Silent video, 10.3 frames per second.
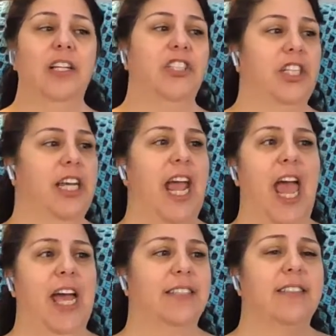she
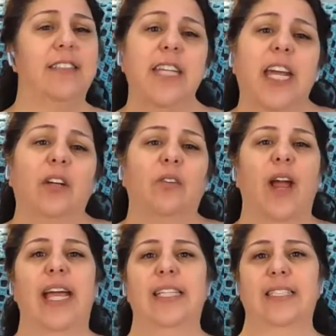had
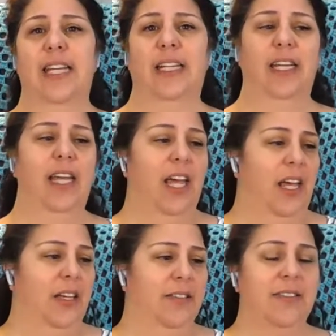stingrays and
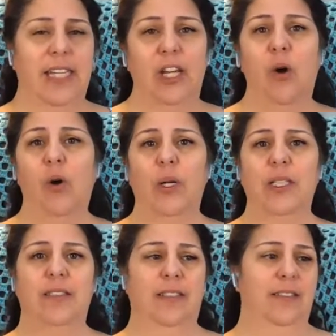
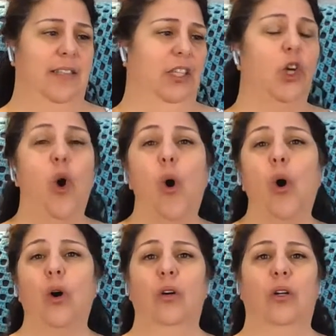seahorses and
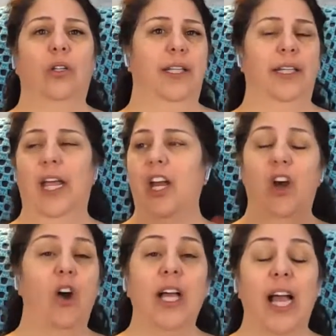coral
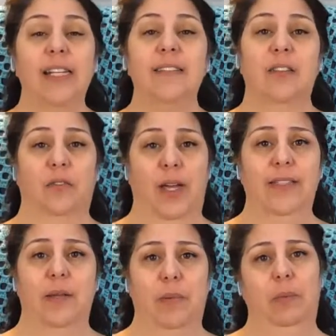and all kinds of
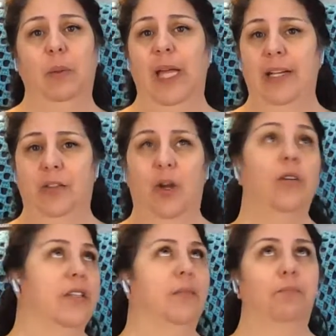ways that people had,
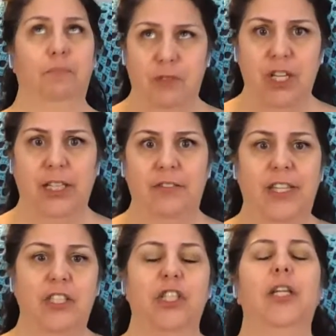oh,
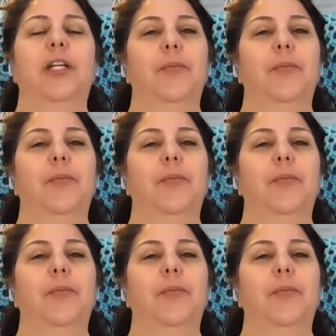jellyfish,